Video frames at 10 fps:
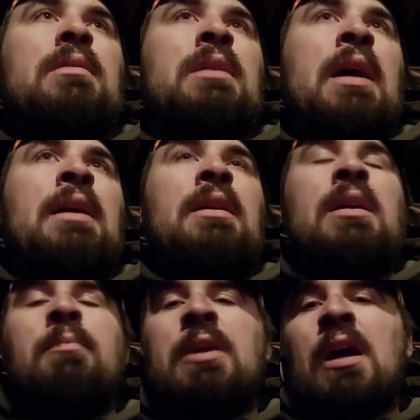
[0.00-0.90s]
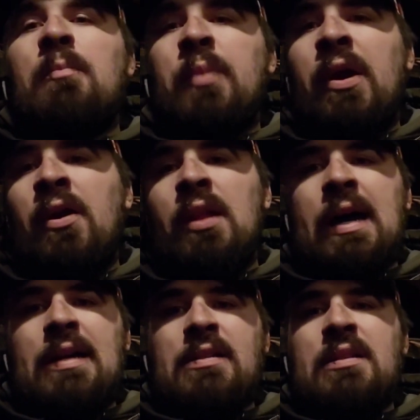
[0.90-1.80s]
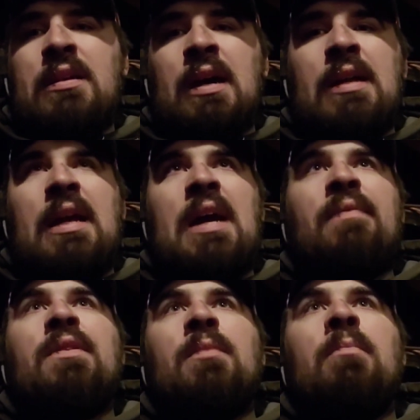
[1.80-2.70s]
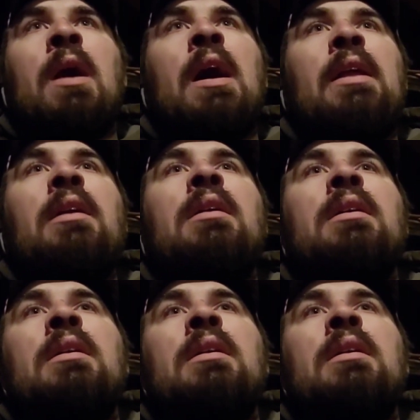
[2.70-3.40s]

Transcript: kind of become paralyzed on half of their body,